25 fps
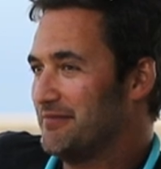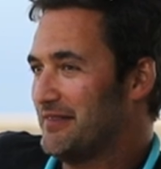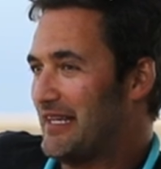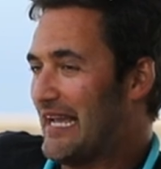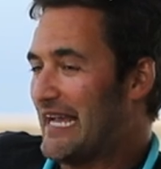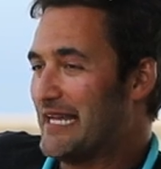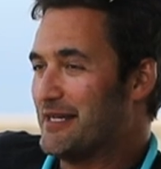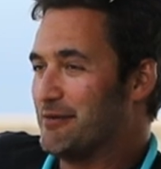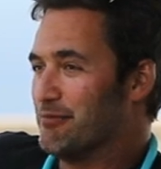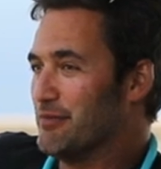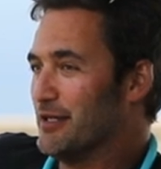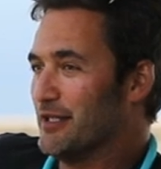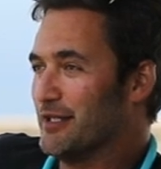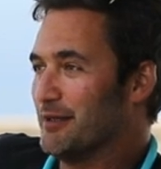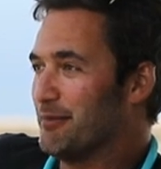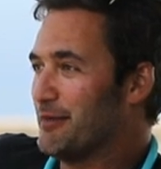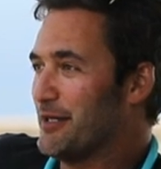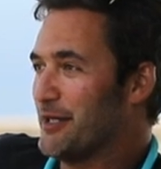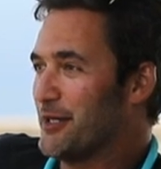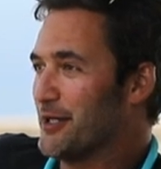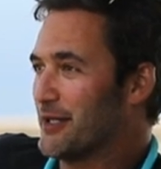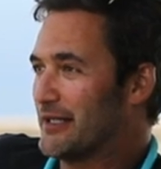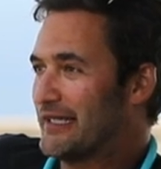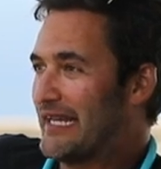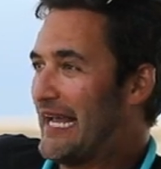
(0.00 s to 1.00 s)
eight
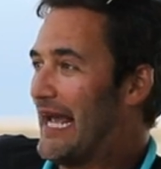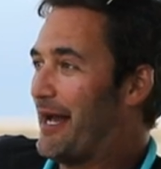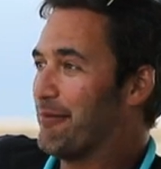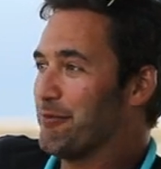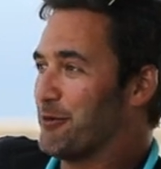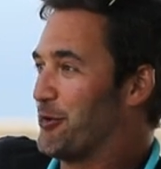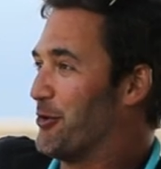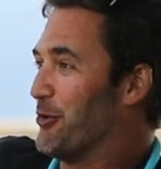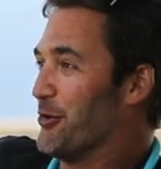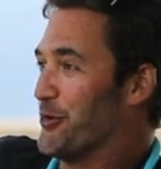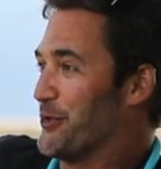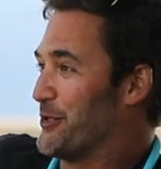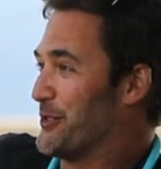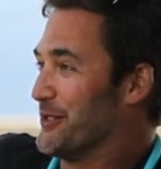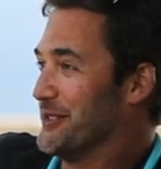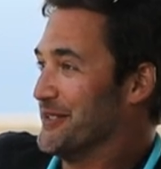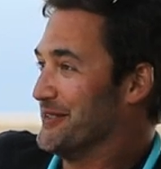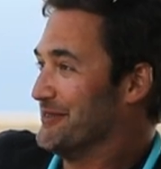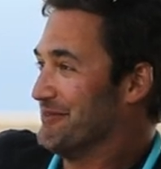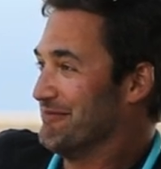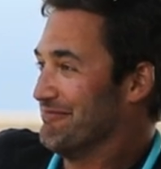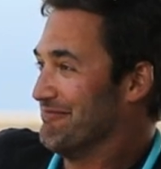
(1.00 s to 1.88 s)
millimeter camcorder